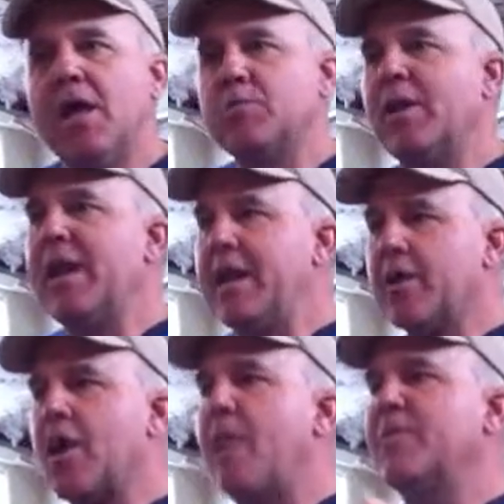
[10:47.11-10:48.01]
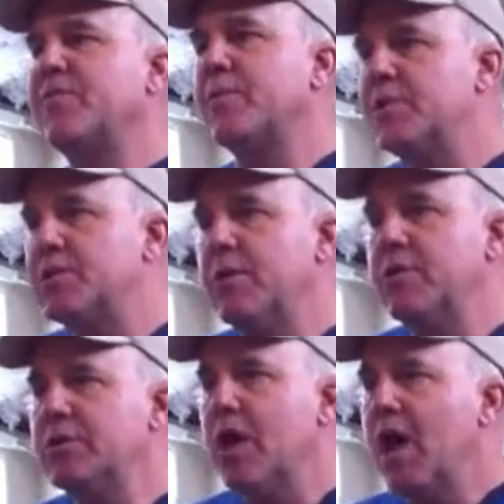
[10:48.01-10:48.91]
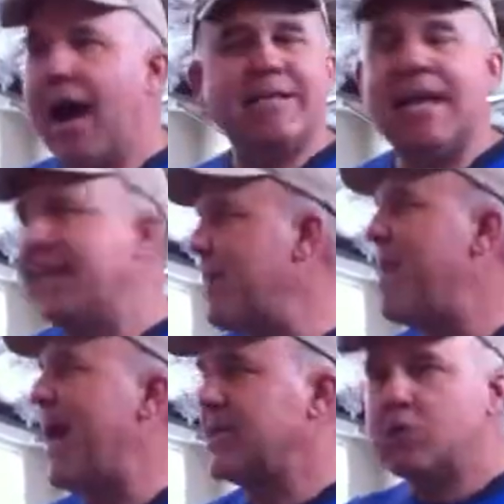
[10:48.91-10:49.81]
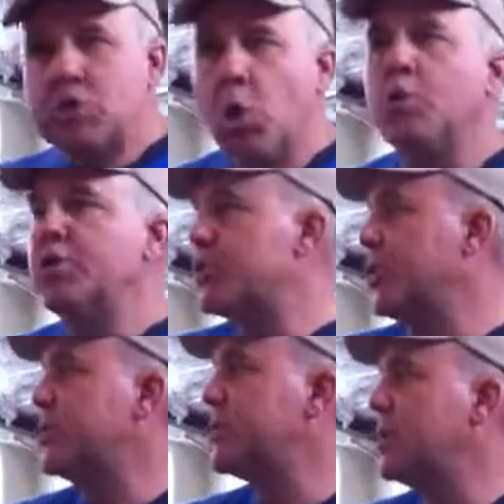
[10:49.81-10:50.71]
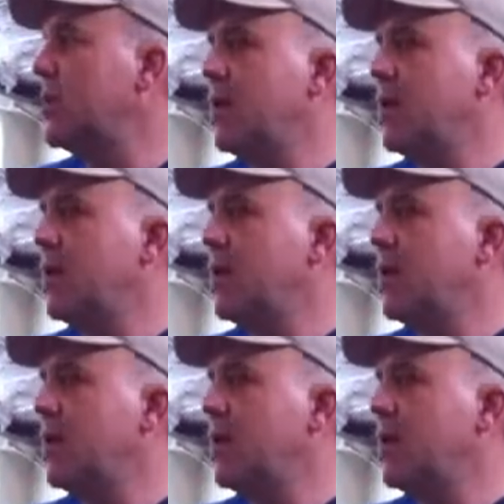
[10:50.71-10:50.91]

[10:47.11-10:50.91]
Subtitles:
Because when I hear comments from consumers, I take that back as golden truths.